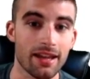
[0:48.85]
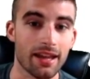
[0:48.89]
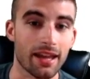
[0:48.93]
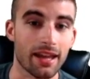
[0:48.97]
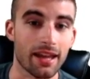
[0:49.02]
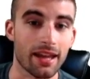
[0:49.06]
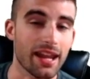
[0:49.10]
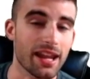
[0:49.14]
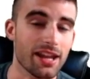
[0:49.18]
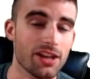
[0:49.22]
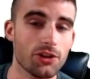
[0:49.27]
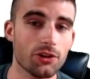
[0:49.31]

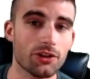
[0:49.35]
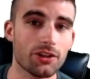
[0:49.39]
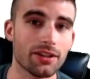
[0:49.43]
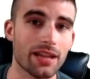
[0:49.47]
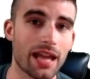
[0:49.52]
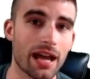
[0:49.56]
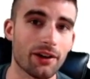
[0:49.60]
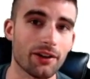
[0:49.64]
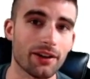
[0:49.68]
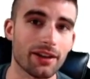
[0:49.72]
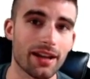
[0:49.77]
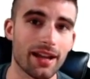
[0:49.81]
And you can
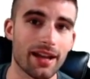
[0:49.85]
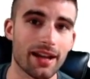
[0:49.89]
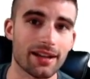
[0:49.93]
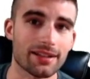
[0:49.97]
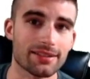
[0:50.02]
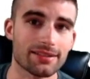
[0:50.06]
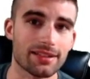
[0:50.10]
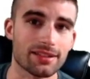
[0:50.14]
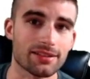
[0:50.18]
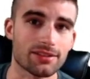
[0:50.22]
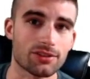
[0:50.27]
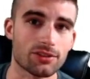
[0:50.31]
now get
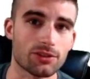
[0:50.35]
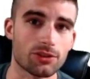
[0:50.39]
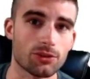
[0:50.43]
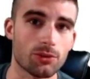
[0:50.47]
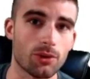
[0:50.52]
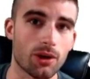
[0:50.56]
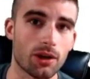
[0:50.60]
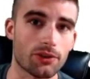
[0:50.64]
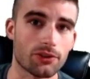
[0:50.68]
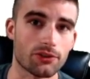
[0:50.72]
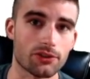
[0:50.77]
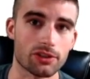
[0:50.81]
access to
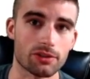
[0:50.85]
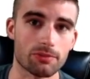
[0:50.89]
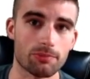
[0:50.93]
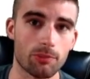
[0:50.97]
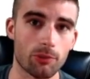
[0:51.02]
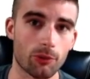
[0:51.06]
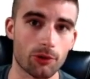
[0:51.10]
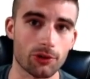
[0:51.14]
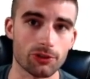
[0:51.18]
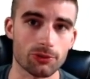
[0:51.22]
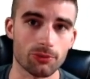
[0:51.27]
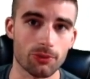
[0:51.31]
other
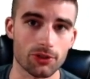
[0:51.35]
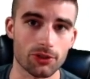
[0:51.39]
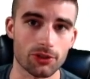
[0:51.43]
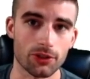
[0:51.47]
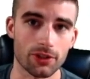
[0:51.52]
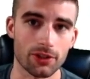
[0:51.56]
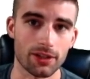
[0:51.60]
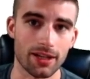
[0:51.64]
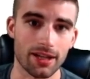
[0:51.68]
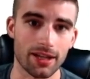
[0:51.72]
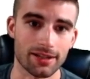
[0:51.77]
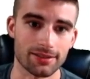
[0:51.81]
sports once you
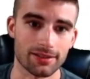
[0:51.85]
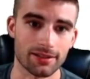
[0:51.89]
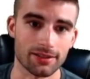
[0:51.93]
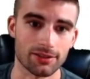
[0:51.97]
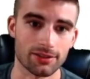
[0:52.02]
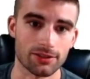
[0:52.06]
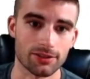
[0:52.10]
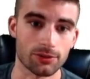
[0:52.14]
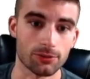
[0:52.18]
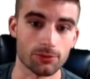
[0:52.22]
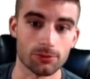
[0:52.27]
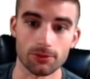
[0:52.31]
get access
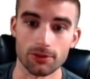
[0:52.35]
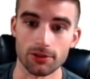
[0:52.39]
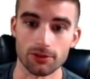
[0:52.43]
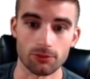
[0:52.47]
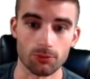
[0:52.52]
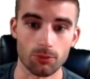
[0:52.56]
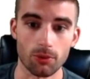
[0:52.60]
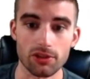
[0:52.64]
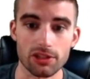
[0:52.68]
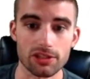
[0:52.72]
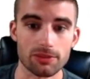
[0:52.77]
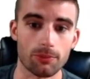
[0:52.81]
to just
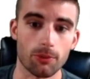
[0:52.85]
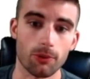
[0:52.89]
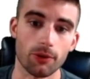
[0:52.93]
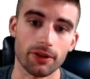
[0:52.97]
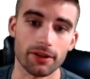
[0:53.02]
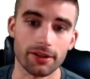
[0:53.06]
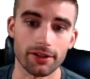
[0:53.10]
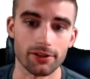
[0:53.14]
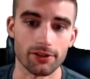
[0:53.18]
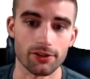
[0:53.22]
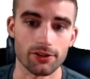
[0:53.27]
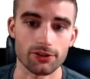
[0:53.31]
one sport
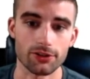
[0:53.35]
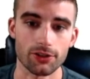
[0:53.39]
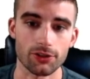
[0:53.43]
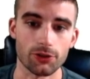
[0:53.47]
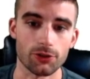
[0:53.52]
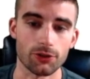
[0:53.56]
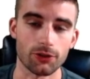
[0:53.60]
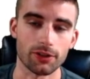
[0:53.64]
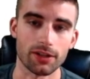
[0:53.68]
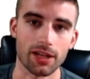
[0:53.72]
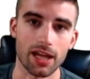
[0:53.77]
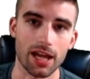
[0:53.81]
here. So you
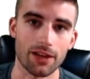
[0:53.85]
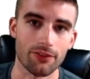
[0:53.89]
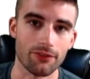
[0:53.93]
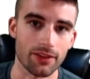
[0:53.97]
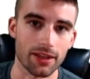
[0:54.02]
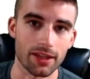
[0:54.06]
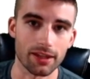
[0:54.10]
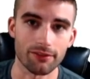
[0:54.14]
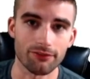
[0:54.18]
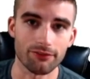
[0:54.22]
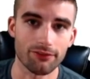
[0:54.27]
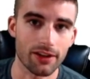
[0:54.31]
can have the
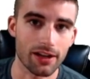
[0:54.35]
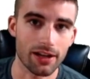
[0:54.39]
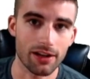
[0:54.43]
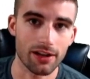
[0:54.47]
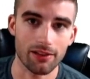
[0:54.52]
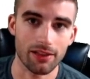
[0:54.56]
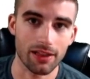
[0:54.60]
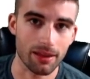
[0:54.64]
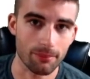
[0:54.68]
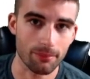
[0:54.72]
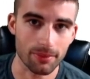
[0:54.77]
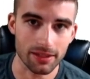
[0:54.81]

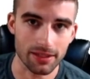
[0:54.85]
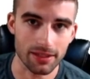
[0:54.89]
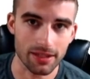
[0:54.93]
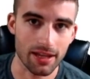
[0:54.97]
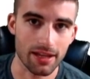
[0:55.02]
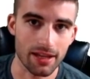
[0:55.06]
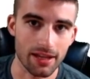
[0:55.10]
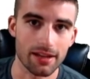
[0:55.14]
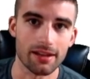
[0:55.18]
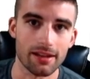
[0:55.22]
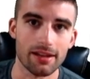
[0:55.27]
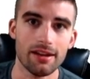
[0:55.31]
NFL,
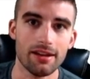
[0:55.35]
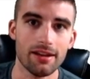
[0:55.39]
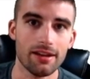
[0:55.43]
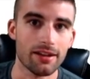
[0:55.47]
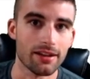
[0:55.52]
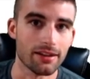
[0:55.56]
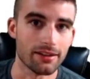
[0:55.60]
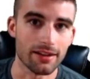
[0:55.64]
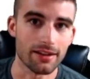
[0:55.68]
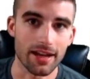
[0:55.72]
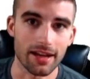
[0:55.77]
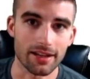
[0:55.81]
NBA,
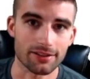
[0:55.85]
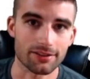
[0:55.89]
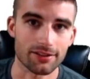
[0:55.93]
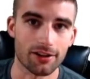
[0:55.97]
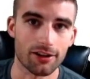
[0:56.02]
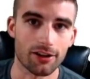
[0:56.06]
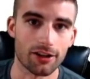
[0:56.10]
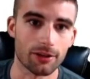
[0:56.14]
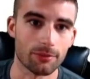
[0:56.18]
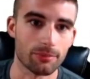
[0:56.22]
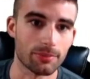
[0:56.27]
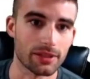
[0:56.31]

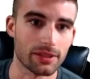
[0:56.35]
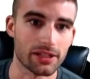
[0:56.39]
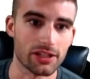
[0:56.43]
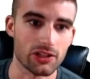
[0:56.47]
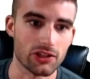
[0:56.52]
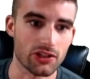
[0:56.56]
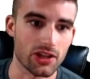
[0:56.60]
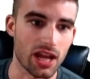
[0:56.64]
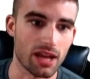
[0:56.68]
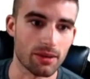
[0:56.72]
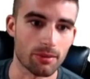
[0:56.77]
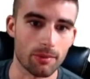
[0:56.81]
NASCAR,
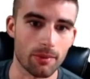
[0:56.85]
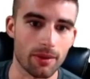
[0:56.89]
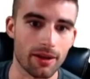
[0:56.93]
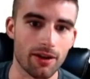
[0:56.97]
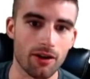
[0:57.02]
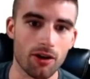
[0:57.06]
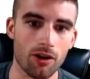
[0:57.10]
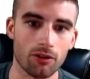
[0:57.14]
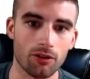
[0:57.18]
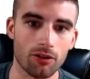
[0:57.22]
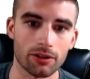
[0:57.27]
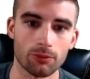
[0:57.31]
PGA, MMA
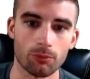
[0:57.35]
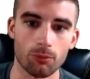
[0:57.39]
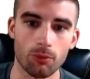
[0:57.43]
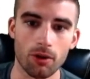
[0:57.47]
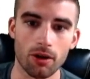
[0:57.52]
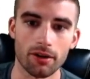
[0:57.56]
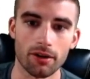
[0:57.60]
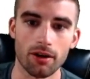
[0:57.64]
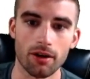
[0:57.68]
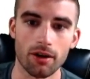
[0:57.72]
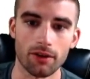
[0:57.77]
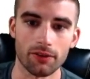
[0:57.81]
all in
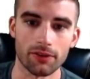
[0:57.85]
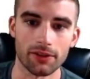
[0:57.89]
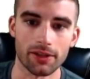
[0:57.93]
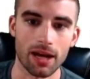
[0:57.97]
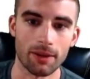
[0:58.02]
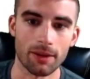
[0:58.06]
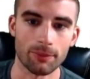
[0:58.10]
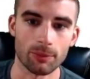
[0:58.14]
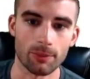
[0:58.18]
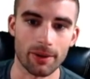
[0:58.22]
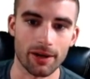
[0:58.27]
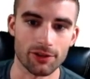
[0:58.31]
one on the
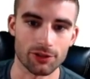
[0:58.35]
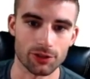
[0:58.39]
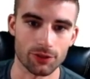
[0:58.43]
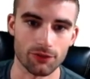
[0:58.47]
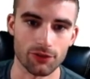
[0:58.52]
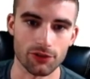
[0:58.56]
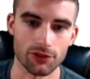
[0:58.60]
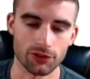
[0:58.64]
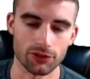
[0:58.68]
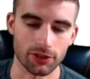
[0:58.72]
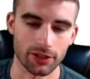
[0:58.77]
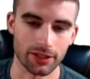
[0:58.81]
optimizer. If you
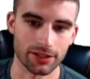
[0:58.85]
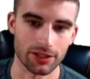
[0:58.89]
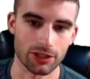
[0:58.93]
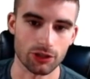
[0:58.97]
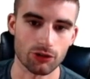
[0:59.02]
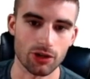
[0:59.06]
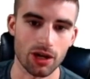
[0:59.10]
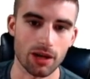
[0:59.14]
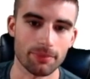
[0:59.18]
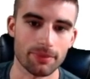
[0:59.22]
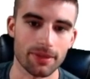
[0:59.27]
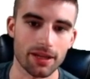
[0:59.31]
just look at the
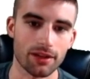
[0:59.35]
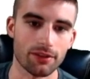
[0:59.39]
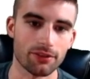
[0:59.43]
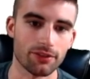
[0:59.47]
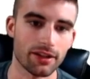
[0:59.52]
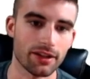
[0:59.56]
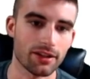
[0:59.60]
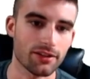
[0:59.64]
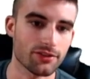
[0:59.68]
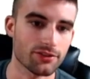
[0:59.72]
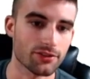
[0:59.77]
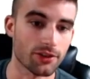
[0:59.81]
drop down
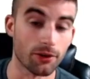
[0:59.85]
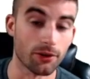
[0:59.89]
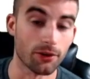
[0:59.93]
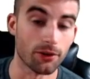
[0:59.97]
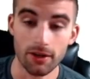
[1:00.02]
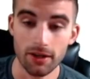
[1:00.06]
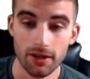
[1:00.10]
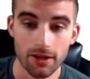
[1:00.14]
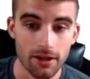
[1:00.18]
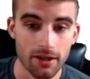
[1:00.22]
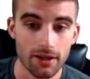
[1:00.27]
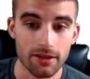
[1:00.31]
there. So
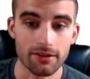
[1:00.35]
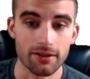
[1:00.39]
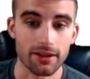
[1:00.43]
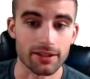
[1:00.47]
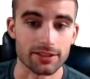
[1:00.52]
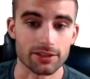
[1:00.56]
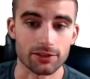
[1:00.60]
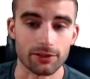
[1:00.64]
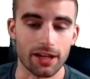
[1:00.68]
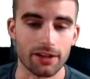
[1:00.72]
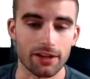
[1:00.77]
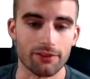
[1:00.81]
nice
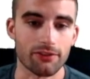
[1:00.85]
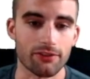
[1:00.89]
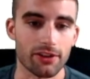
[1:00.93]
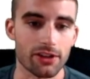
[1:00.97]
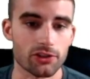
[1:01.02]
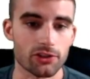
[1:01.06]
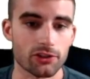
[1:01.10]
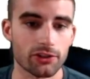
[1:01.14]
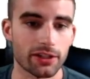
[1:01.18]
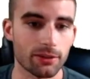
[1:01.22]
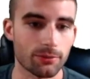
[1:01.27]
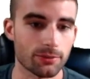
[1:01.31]
little added
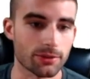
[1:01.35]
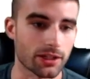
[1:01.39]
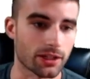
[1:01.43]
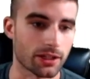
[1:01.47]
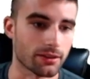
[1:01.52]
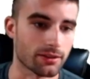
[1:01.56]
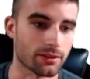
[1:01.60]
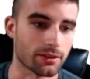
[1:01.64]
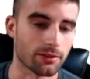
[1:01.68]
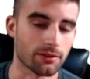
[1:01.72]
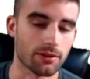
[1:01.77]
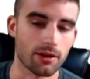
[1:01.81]
feature there, which I
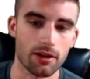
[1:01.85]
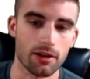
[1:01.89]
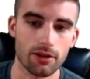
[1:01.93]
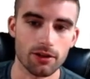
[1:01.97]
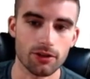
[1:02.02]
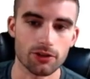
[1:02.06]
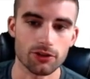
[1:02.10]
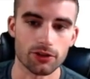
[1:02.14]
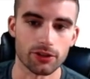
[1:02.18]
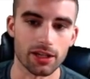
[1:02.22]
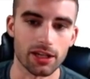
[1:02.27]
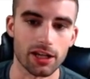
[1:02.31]
think
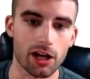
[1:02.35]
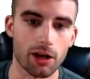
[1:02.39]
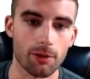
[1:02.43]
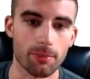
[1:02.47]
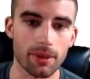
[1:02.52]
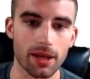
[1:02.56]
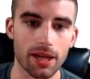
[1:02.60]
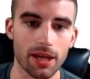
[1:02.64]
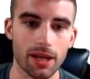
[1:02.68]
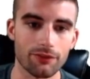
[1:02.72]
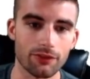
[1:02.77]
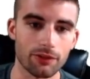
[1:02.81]
should help
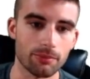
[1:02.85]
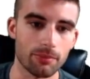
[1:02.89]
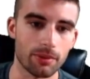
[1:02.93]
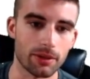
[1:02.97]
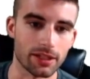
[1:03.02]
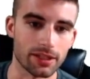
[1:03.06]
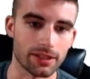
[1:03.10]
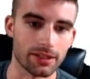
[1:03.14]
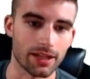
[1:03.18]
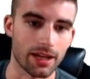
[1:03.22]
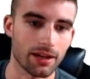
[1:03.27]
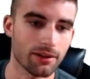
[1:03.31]

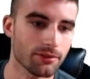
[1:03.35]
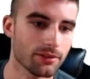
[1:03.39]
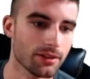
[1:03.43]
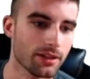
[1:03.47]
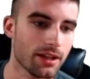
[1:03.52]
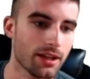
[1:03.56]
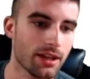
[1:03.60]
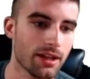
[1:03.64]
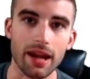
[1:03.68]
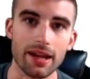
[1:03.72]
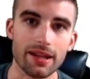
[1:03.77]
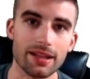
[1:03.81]
everybody out.
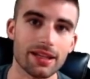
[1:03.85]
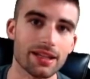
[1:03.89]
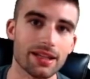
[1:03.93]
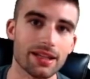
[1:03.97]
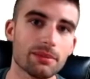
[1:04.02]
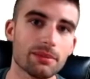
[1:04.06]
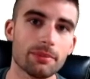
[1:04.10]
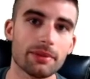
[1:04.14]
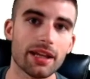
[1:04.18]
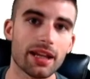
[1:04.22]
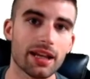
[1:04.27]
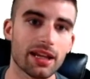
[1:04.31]
And it
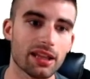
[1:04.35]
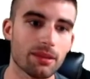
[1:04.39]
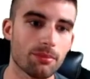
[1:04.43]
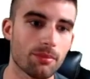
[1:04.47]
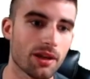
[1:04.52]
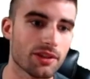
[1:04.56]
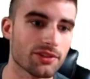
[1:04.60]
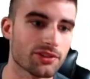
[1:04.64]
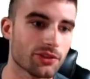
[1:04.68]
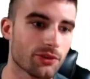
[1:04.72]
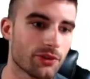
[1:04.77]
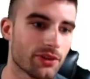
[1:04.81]
beginning of the
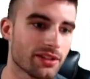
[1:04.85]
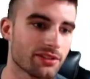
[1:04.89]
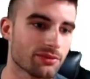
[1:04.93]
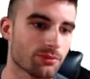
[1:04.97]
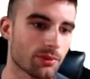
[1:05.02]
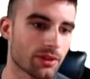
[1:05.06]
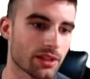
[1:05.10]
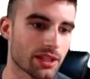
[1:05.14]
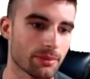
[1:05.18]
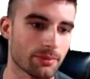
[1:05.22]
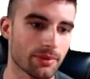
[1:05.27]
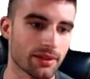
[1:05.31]
month, so it is
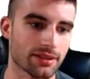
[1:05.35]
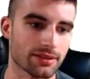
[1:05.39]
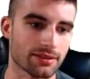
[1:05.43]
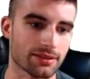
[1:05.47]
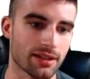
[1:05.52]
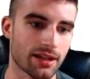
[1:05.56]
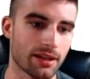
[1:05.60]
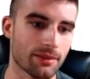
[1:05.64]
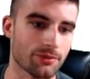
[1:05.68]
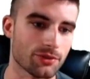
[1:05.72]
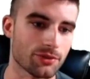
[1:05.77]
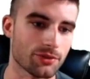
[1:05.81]
one of the best
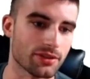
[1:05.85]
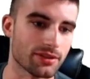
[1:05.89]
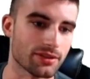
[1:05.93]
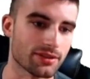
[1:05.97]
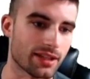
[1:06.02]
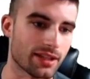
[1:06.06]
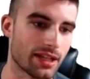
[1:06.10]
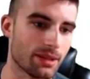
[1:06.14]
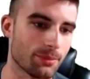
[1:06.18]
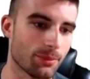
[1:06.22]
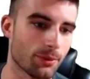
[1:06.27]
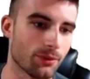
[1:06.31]
times. You can
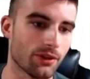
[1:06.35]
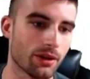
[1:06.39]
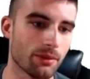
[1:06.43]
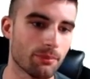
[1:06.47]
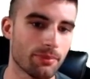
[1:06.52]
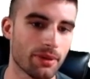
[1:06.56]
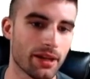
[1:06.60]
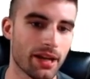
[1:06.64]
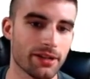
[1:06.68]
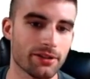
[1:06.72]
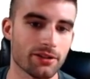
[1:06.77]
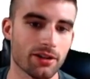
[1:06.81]
sign up over on
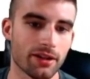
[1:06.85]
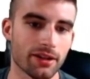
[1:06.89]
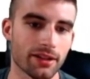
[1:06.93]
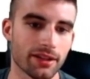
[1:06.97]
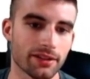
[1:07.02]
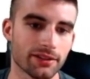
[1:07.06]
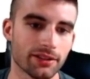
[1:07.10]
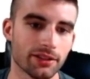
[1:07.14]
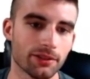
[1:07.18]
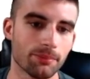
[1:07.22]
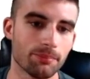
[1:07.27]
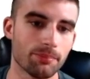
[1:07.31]
Patreon to
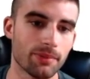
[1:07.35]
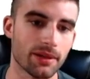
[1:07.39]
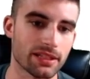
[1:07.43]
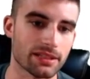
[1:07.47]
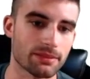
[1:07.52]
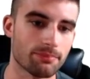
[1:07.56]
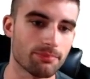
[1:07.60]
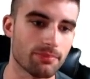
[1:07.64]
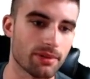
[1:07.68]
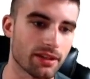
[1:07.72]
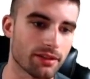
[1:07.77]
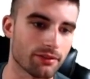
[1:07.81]
get your
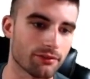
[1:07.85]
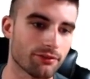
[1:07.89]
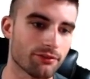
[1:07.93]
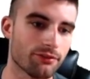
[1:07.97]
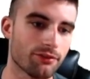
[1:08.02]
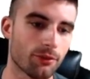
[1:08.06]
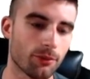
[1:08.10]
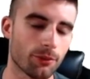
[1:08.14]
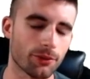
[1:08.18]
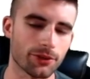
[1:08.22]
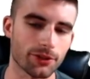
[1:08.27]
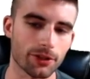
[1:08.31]
best bang
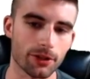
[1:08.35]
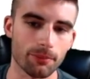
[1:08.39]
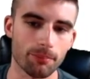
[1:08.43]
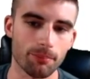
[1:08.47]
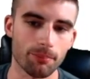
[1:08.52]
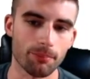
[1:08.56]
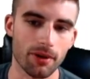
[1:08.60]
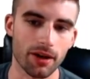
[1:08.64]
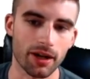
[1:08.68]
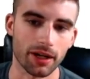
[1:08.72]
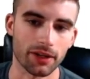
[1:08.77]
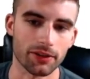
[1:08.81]
for your
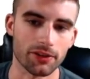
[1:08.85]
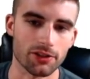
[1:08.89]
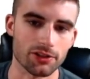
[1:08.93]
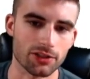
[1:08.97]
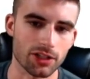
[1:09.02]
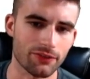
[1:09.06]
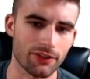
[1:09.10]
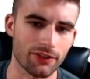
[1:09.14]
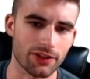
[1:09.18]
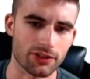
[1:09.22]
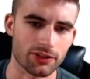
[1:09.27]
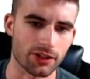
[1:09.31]
buck. And there's a lot
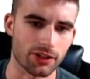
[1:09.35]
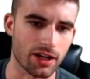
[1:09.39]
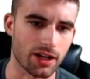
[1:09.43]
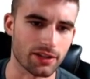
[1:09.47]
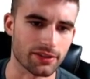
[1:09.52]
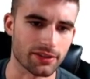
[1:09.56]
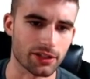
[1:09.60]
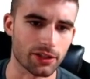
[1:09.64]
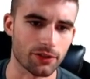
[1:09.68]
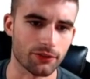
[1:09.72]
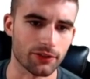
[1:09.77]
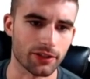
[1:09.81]
of extra
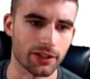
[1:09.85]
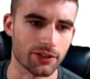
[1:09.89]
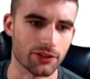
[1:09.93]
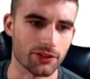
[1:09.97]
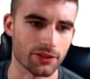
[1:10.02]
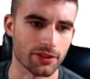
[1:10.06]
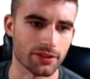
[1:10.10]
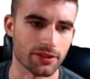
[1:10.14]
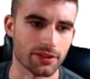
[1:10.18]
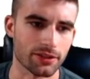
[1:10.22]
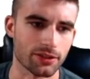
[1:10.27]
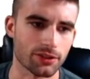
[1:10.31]
content over there,
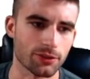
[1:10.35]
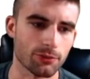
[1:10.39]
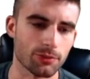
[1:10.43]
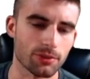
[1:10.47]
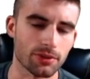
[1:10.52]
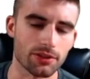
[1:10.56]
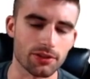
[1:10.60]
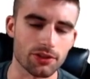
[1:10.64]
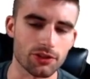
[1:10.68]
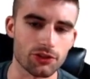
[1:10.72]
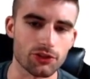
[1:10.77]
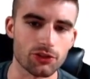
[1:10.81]
so I think you
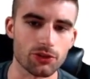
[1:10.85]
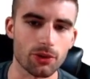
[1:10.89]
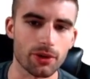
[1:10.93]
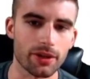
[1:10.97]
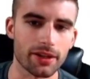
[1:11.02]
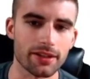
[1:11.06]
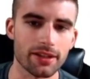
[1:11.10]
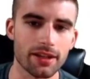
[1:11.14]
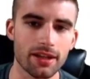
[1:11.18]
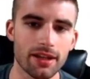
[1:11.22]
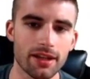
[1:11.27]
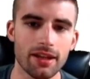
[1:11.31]
will enjoy
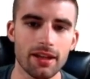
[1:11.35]
it.